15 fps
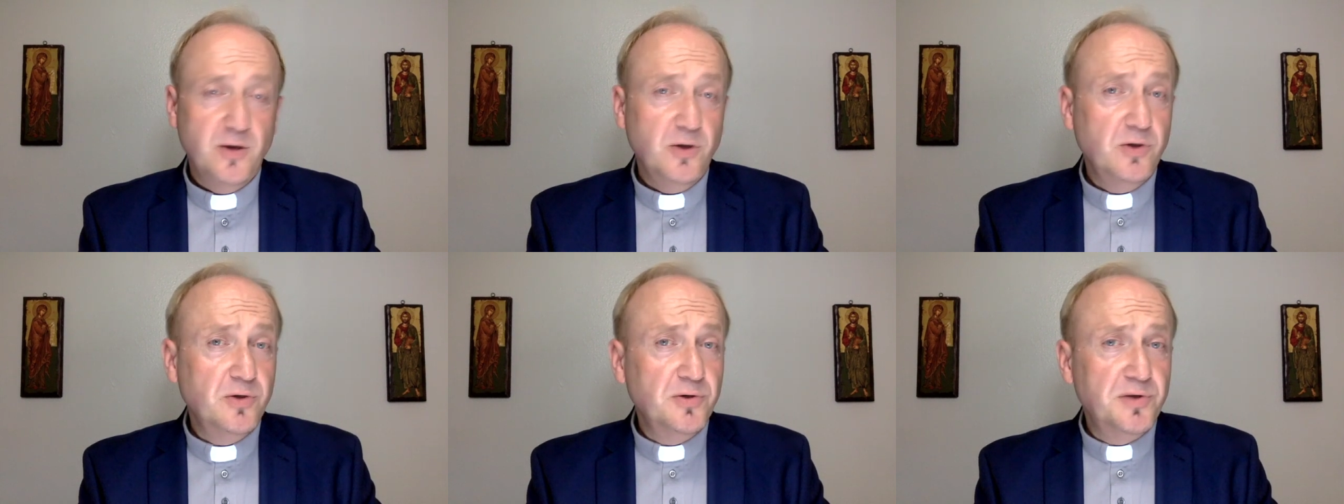
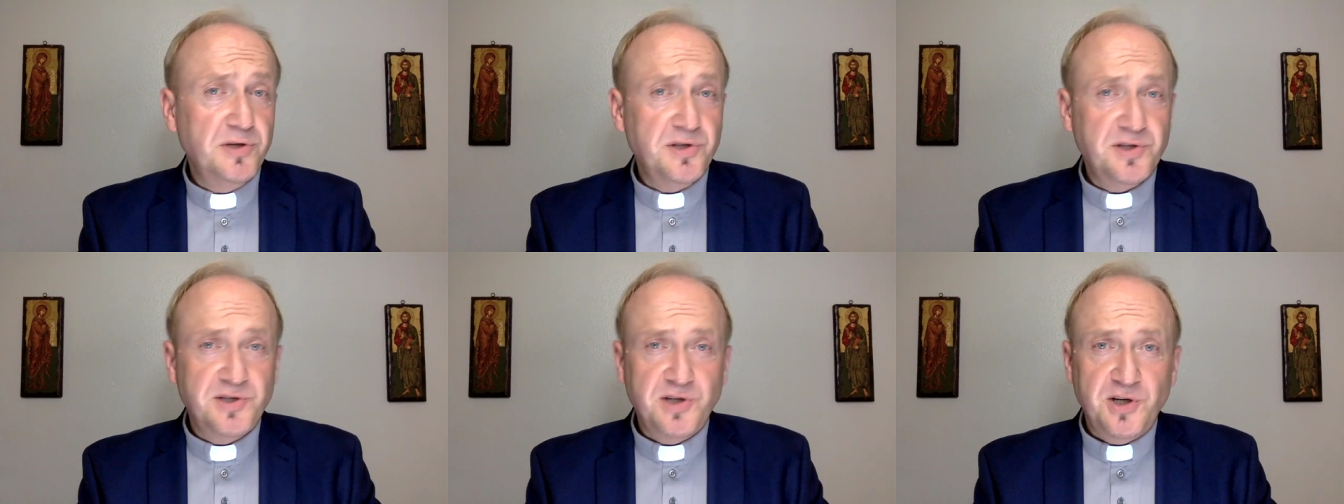Who
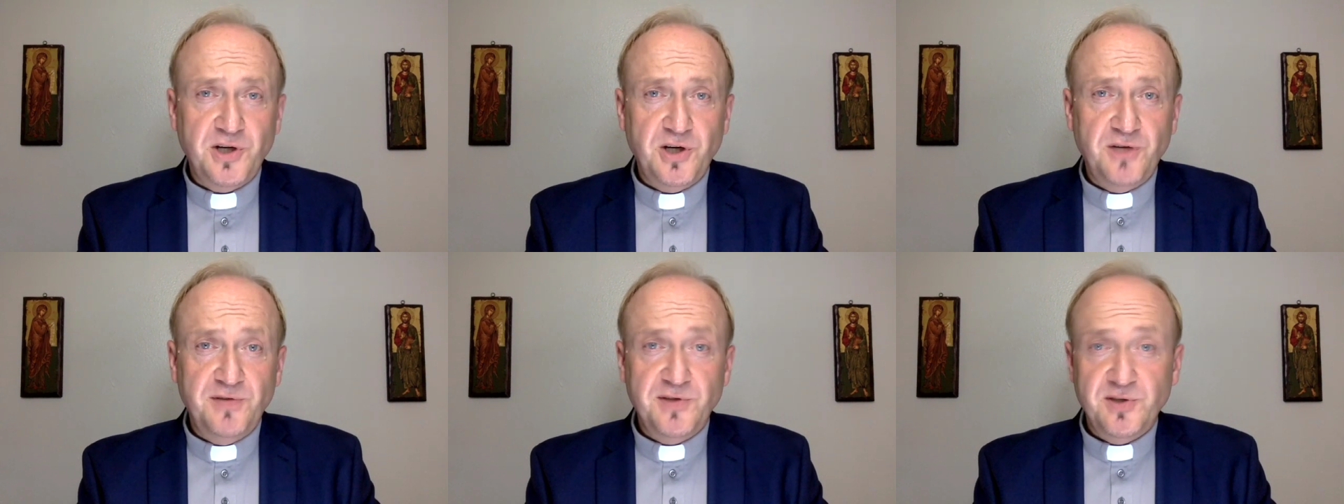
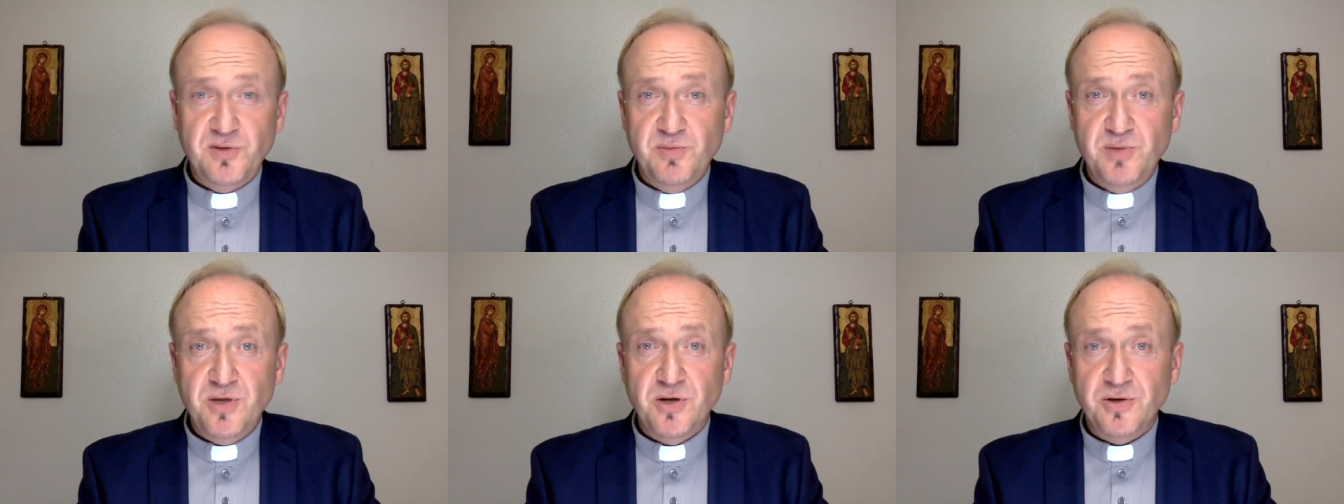deserves to
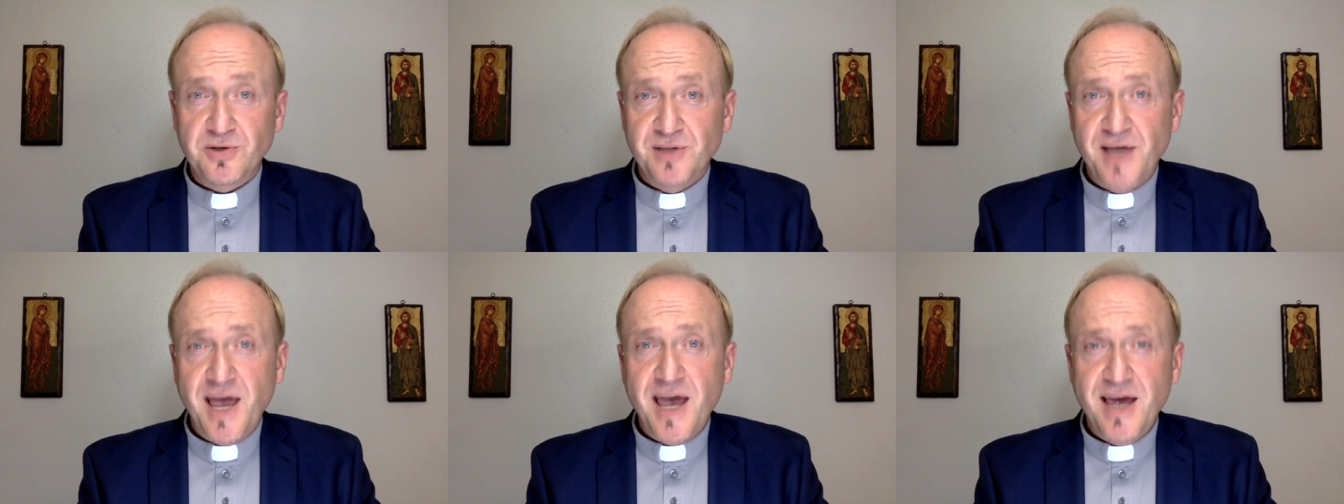be
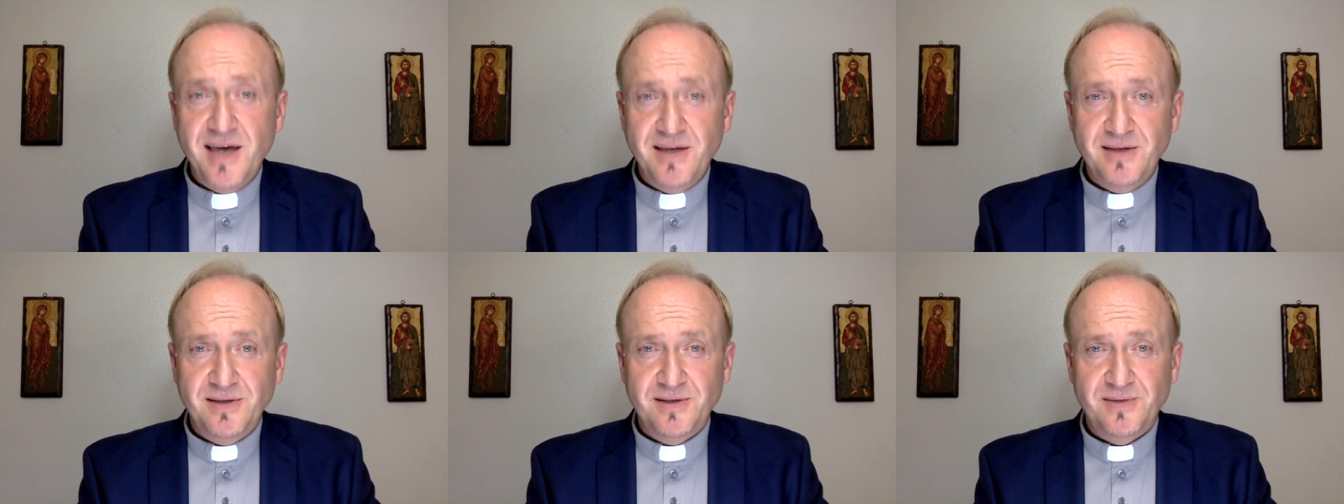
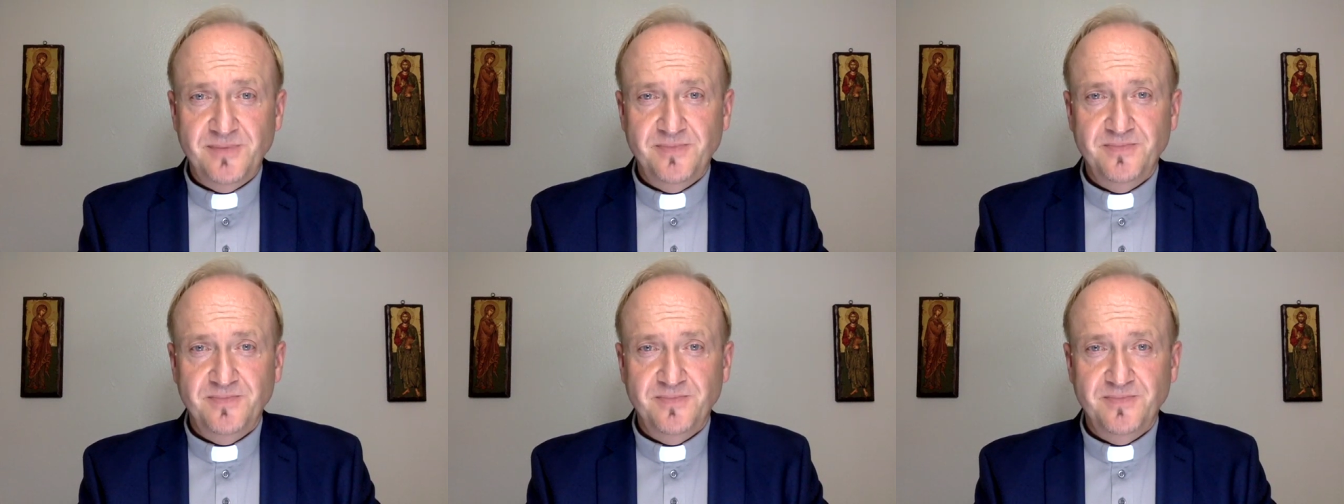ordained?